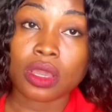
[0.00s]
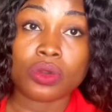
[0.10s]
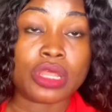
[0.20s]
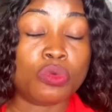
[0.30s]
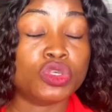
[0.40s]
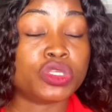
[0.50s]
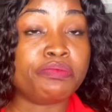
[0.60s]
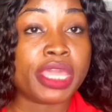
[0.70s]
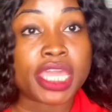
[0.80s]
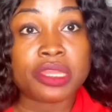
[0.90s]
that we use in
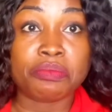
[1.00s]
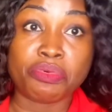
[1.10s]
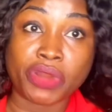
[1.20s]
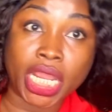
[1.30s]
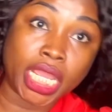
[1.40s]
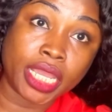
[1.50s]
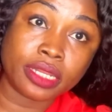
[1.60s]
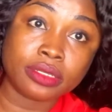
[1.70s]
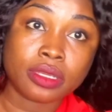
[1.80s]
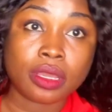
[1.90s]
making bread,
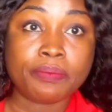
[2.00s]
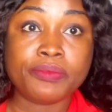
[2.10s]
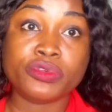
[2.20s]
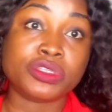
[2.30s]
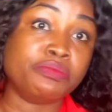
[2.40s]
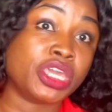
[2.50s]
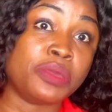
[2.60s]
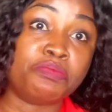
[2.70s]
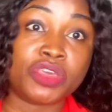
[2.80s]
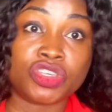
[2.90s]
use in
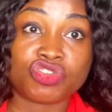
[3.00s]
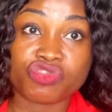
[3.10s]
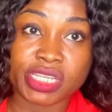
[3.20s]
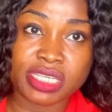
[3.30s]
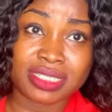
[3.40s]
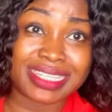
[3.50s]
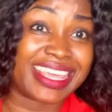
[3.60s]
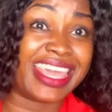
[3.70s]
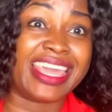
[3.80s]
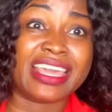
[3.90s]
making pastries,
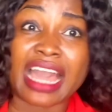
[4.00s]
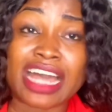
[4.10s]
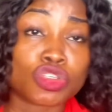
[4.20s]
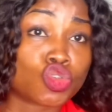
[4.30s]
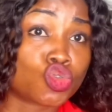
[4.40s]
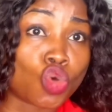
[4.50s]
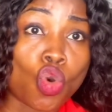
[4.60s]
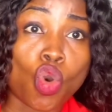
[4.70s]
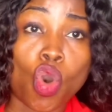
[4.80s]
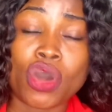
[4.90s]
cake, and
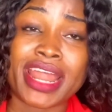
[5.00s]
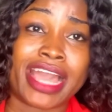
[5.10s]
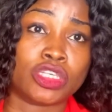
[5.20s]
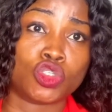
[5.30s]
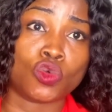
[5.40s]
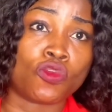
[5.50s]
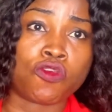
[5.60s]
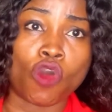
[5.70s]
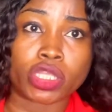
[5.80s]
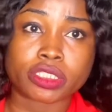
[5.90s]
so on and so
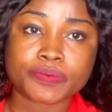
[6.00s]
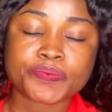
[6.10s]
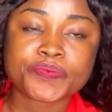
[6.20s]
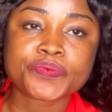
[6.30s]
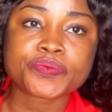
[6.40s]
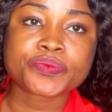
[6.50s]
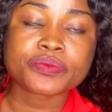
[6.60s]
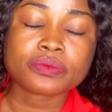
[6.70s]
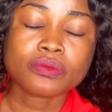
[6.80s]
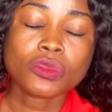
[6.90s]
forth.
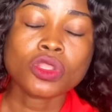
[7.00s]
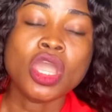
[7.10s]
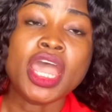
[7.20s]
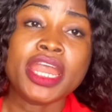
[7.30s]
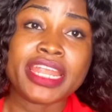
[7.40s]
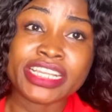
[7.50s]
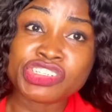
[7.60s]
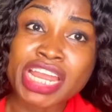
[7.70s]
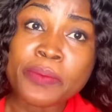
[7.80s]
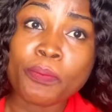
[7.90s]

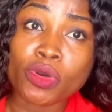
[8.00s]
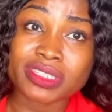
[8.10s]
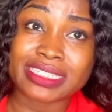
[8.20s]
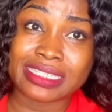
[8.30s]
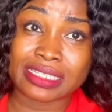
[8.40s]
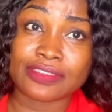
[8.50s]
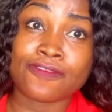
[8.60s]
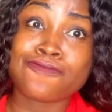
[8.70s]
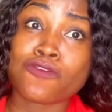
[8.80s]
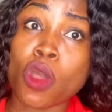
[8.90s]
Nigeria import this
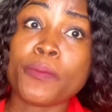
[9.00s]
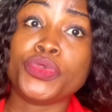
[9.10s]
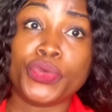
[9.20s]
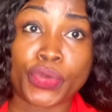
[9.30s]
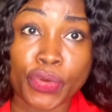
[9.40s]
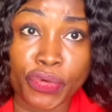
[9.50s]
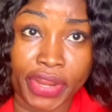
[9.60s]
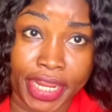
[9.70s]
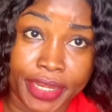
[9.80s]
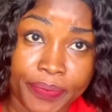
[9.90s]
from
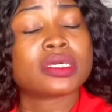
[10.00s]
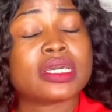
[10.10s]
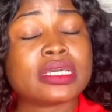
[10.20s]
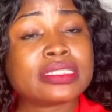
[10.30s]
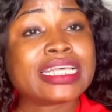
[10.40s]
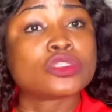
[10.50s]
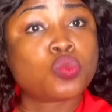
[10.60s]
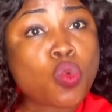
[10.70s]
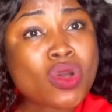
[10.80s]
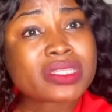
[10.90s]
Ukraine. That's
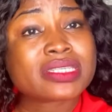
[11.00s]
what,